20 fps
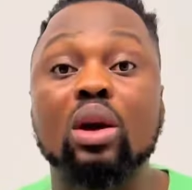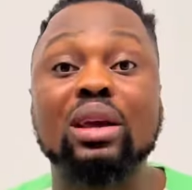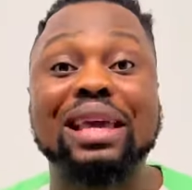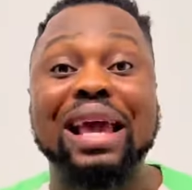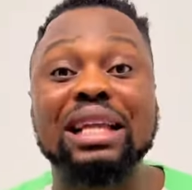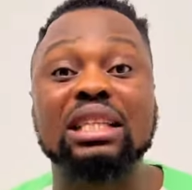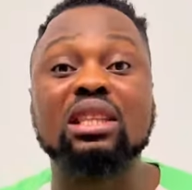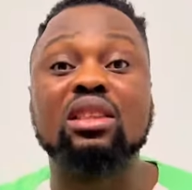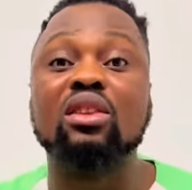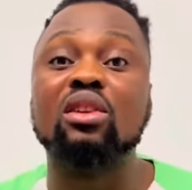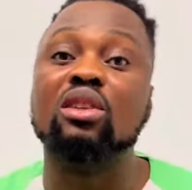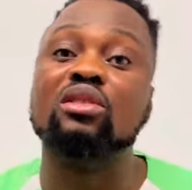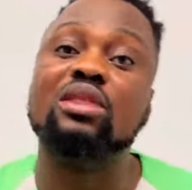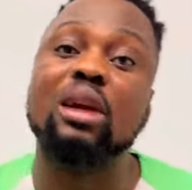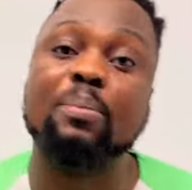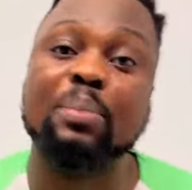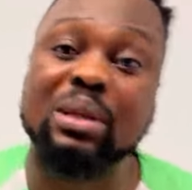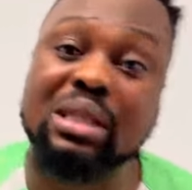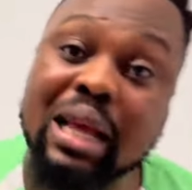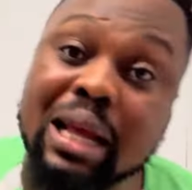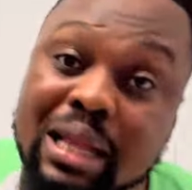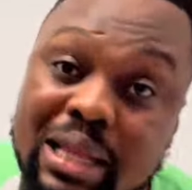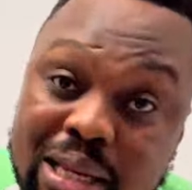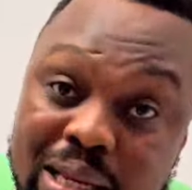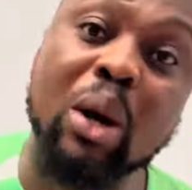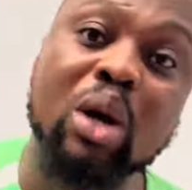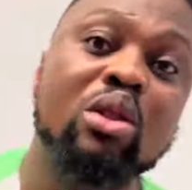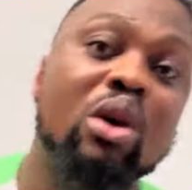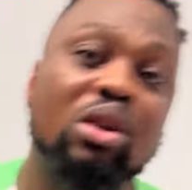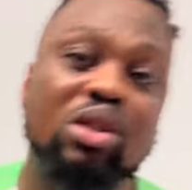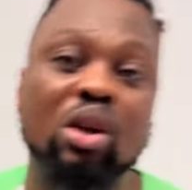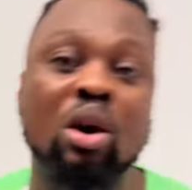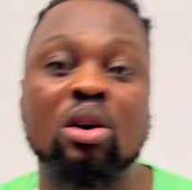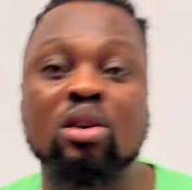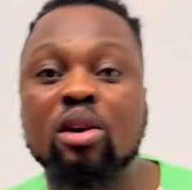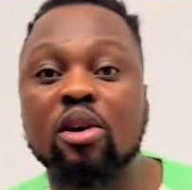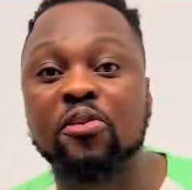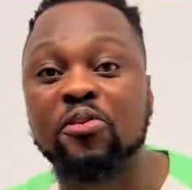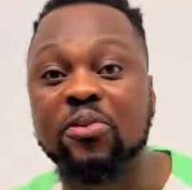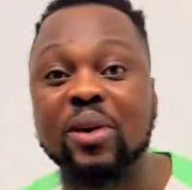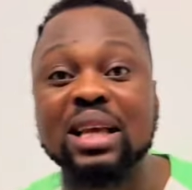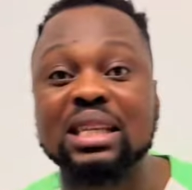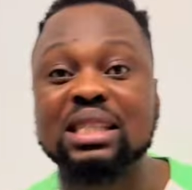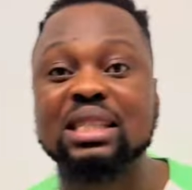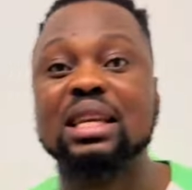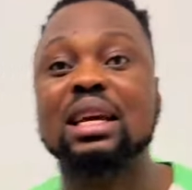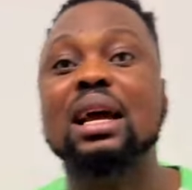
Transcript: get 300% bonus on your first